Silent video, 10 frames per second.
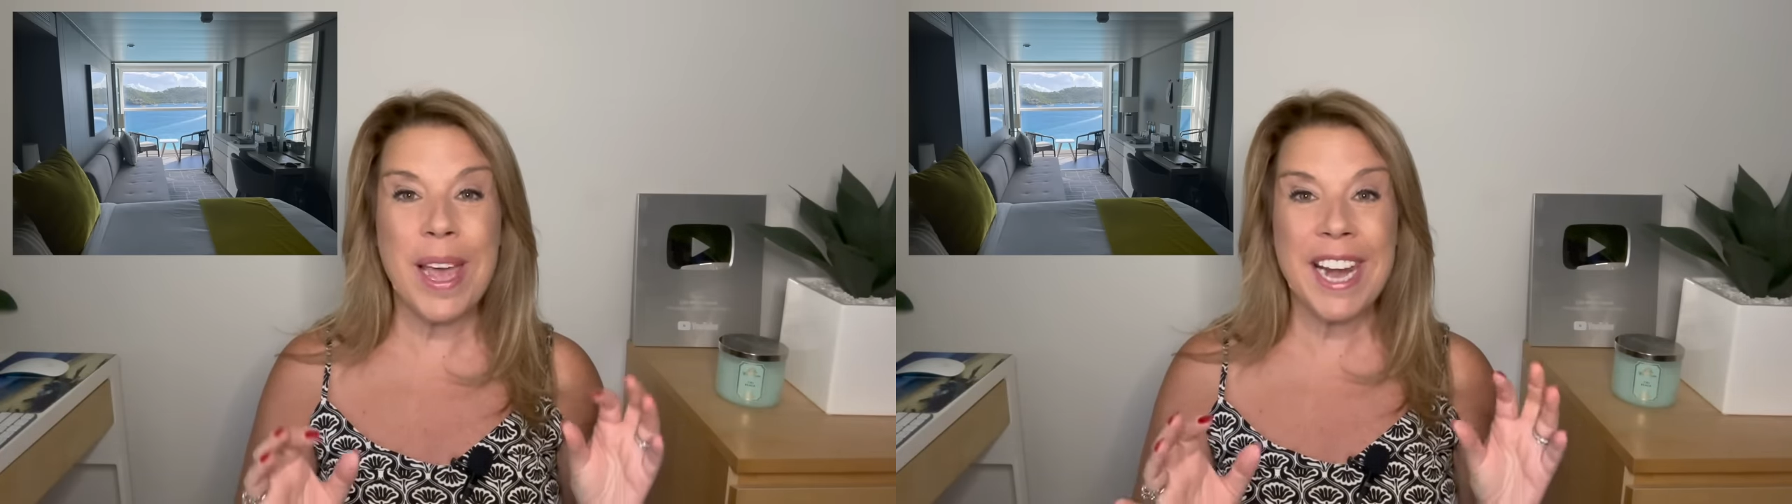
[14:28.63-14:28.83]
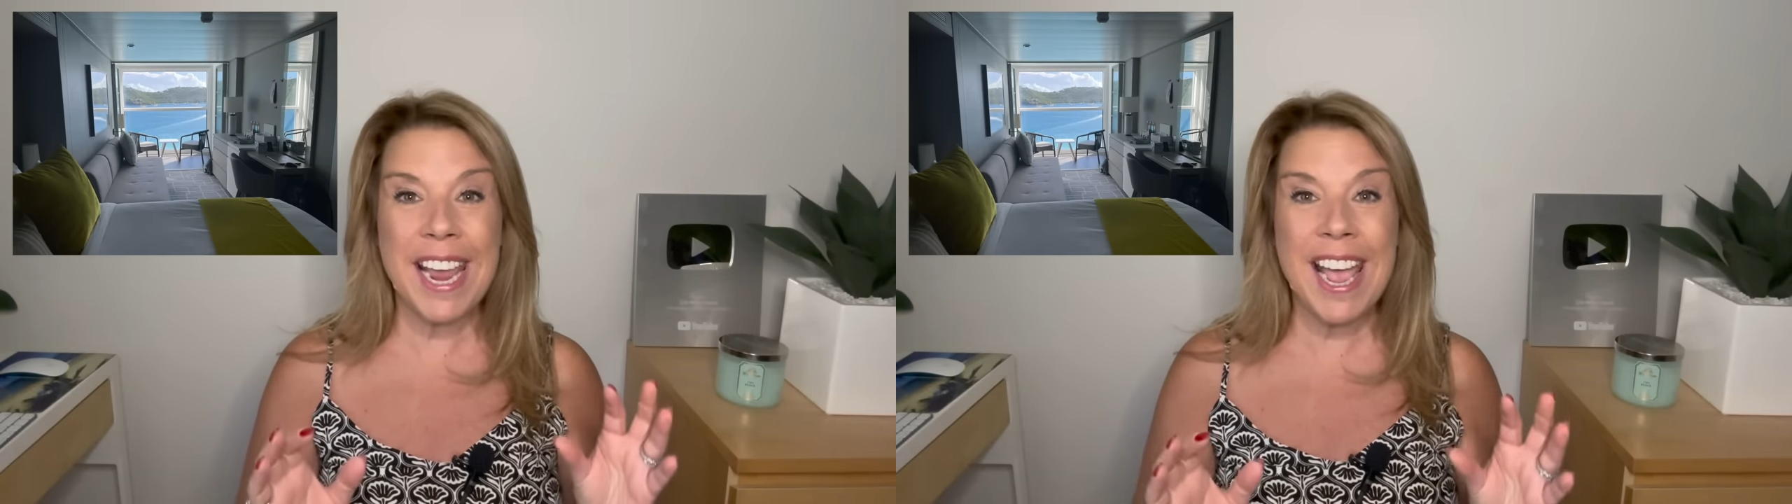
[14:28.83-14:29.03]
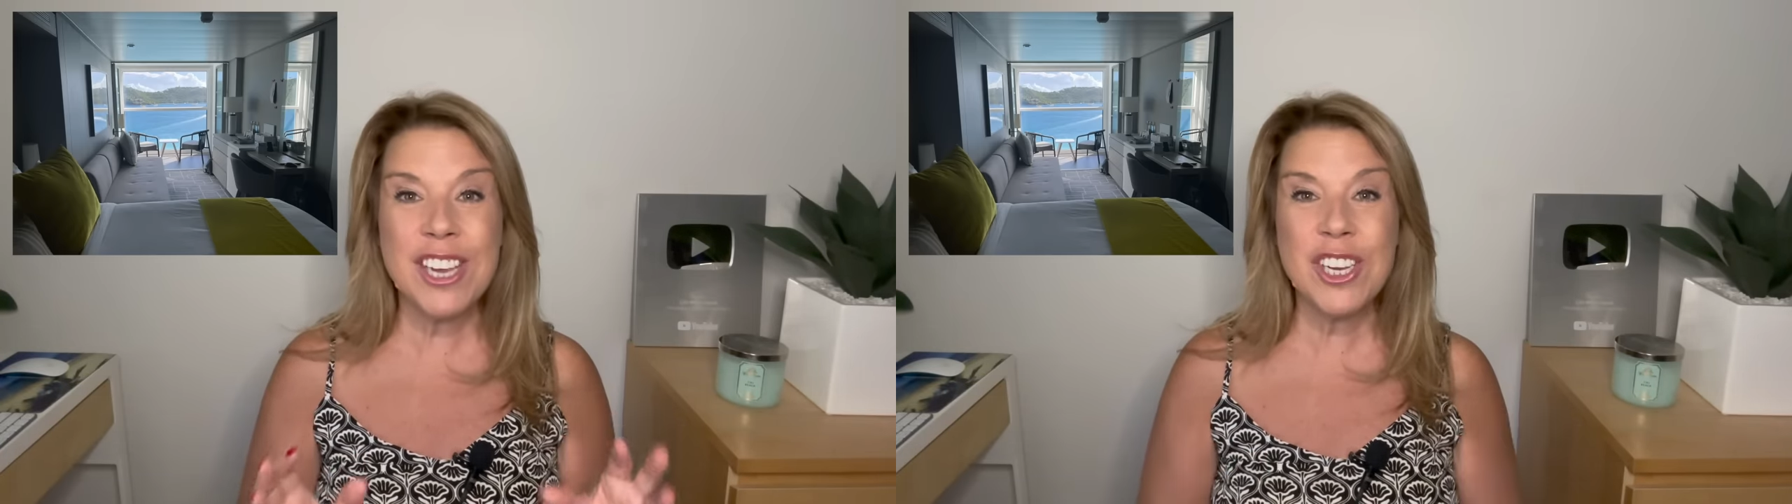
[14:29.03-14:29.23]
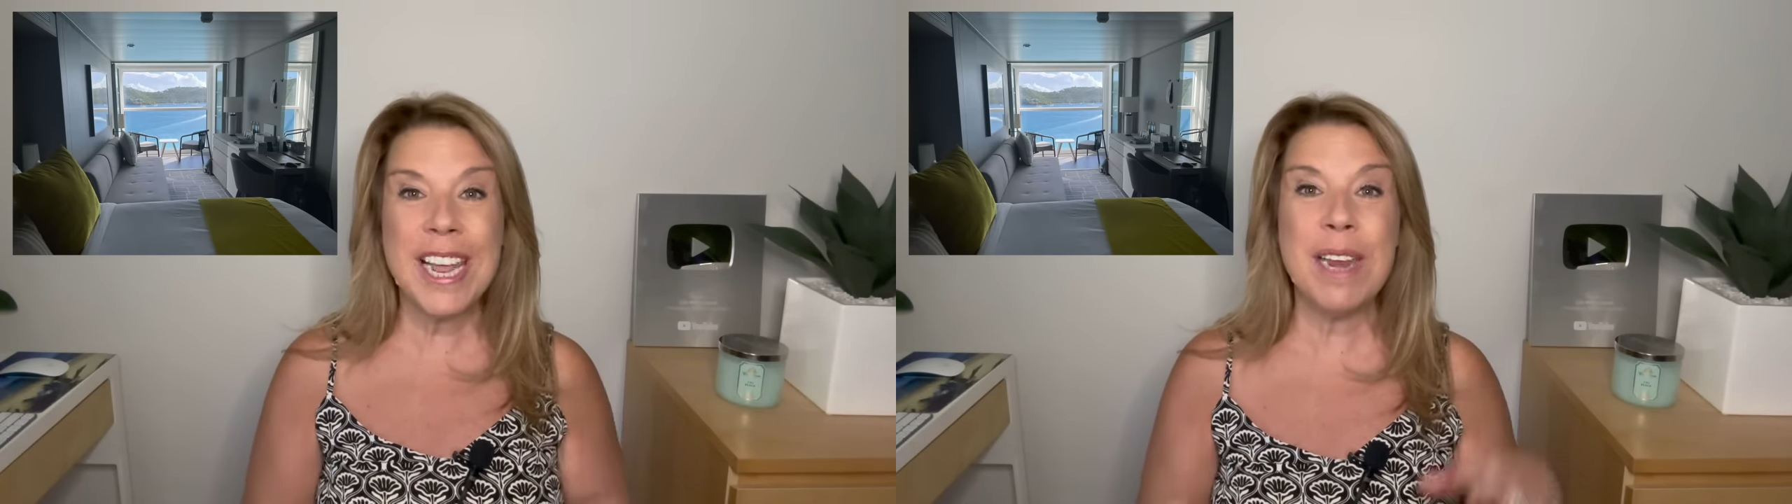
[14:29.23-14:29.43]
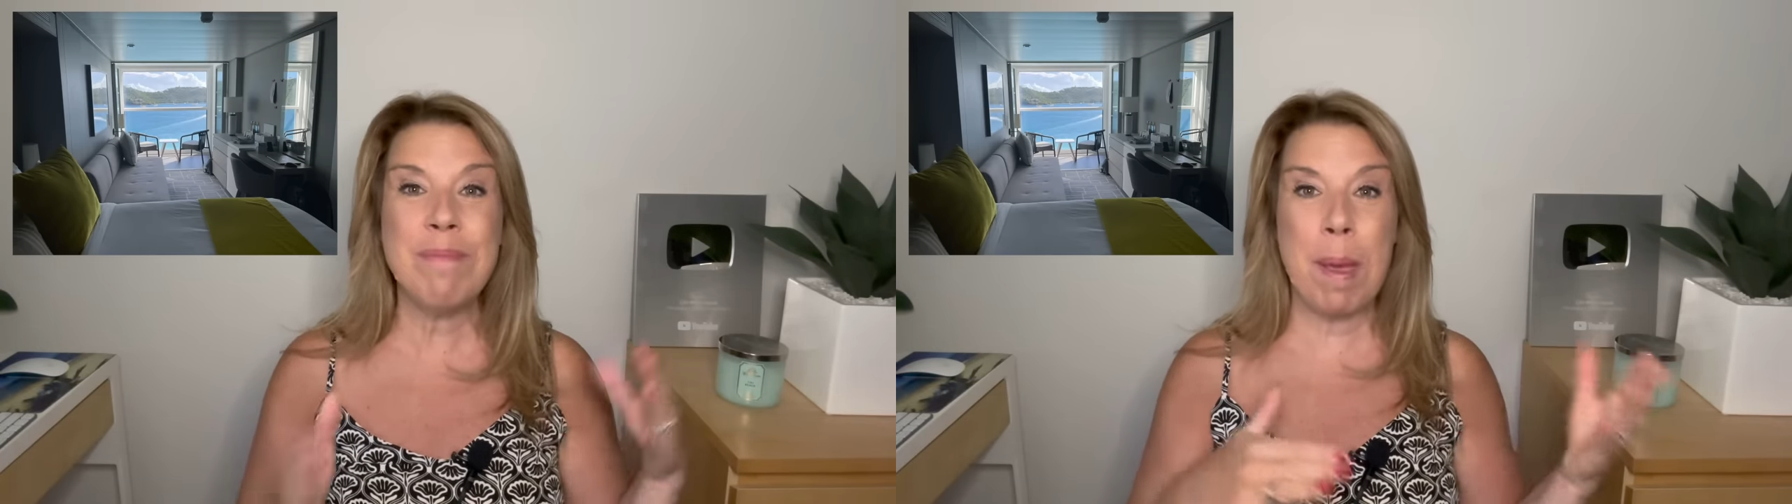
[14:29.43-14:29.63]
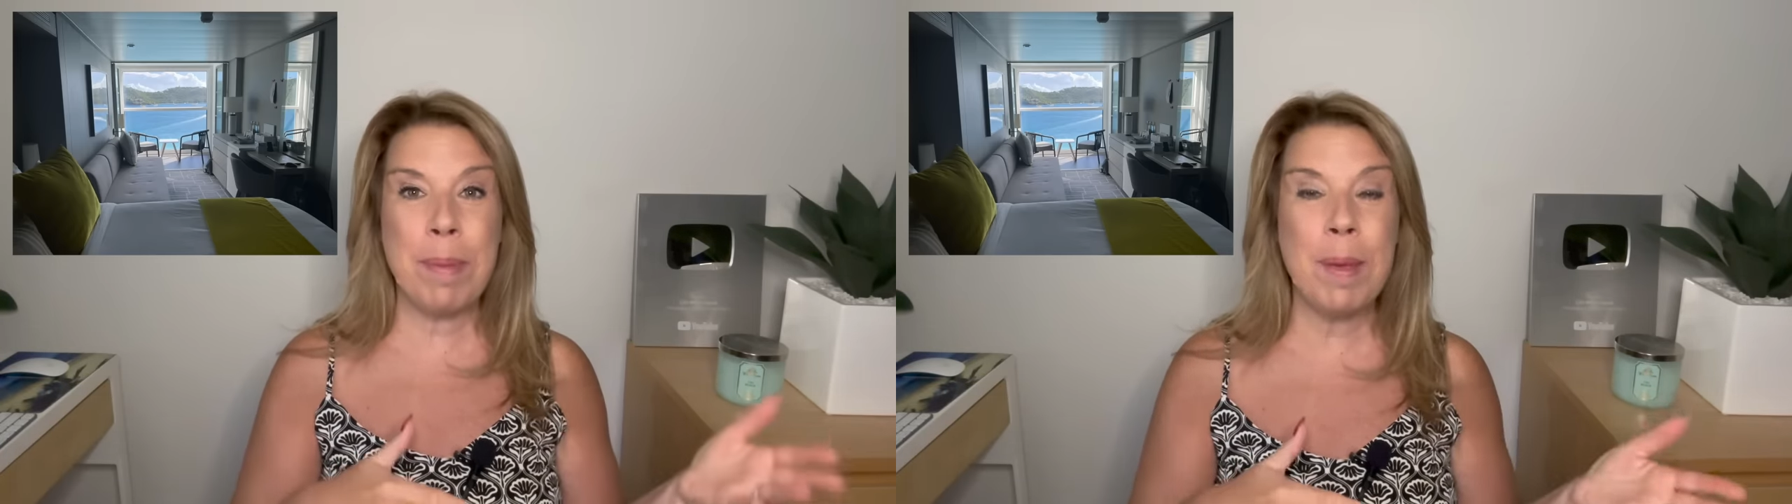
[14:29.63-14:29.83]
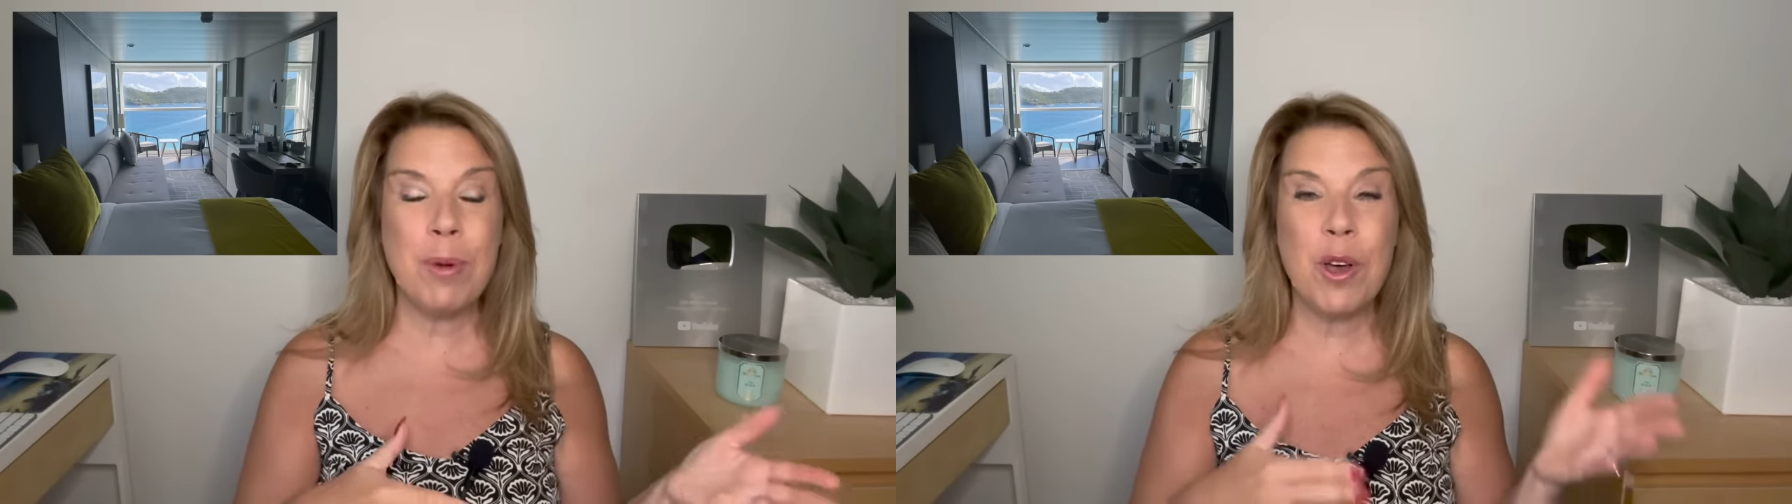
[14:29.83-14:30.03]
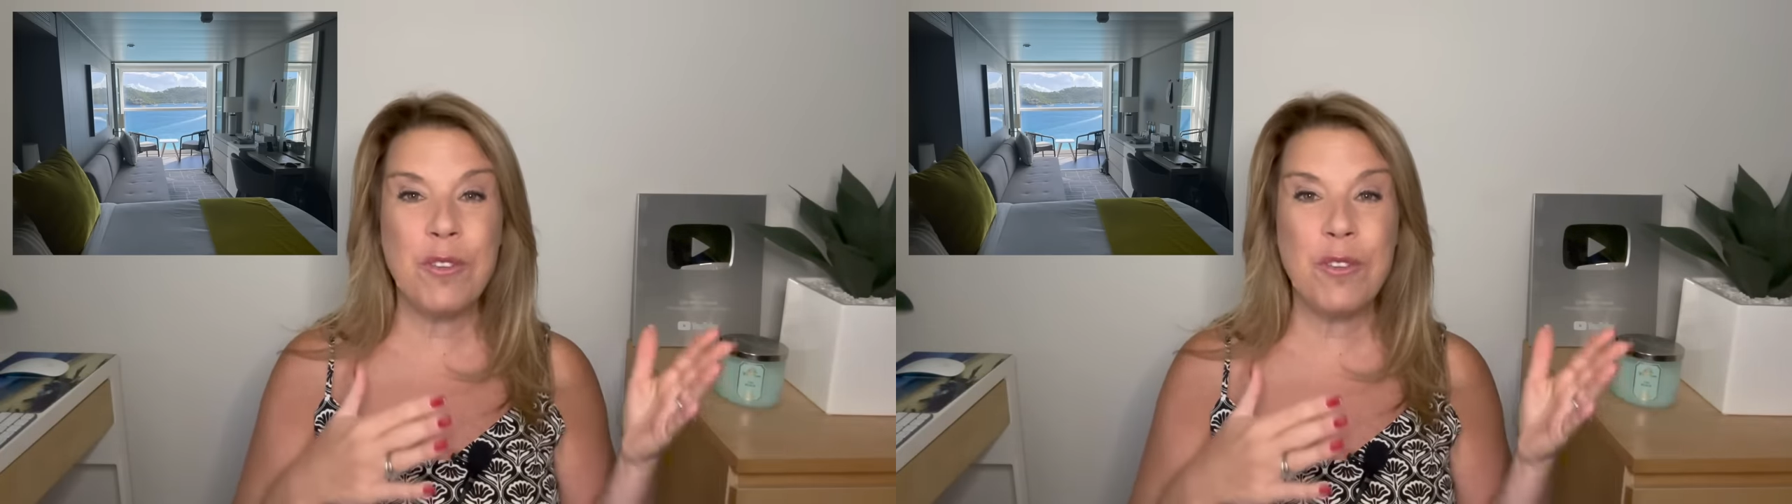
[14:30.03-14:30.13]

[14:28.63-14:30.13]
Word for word: And I actually had met people